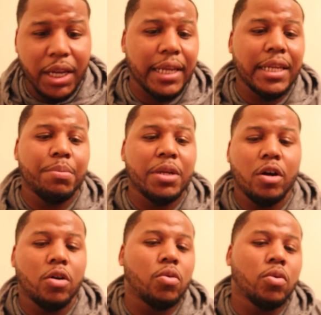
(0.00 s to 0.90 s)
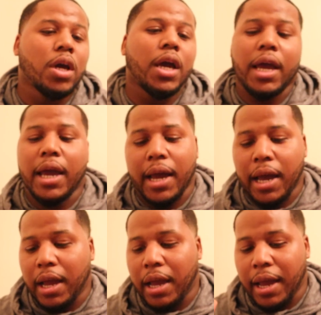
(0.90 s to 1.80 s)
And let me know
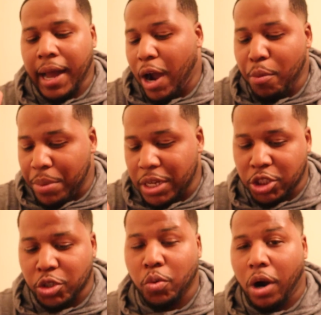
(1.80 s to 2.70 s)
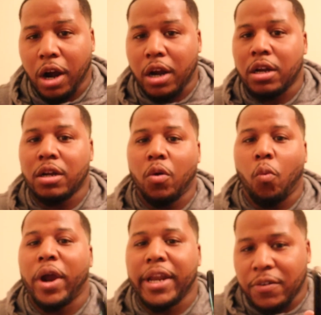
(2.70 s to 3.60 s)
how much you are
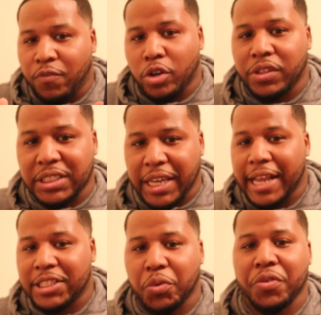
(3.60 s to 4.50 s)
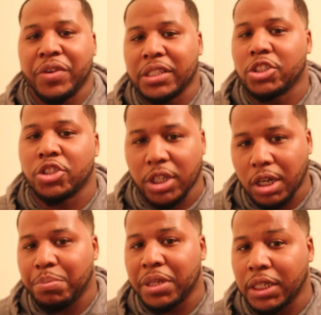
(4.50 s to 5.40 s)
waiting for this Kanto event to
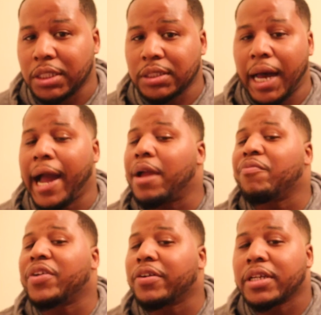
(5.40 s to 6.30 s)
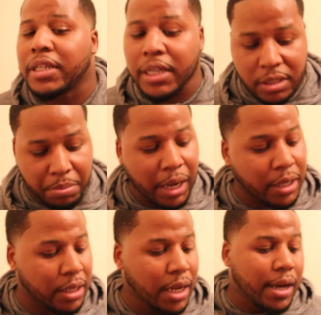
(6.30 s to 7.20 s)
start because I am very geeked
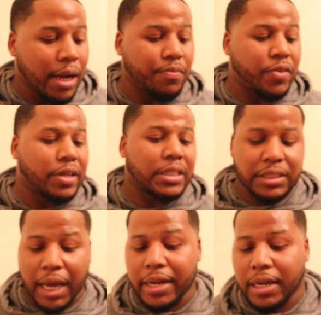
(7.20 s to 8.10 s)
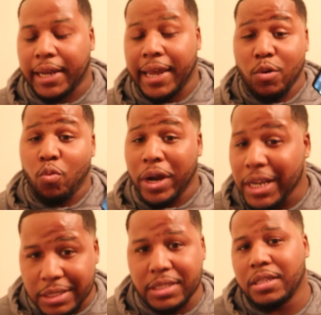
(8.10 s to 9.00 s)
about it. I'm very excited. I can't
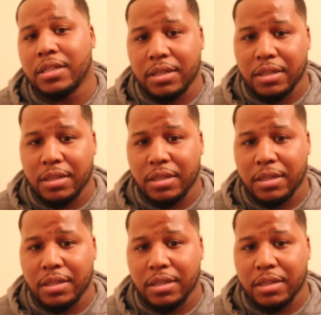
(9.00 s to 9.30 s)
wait.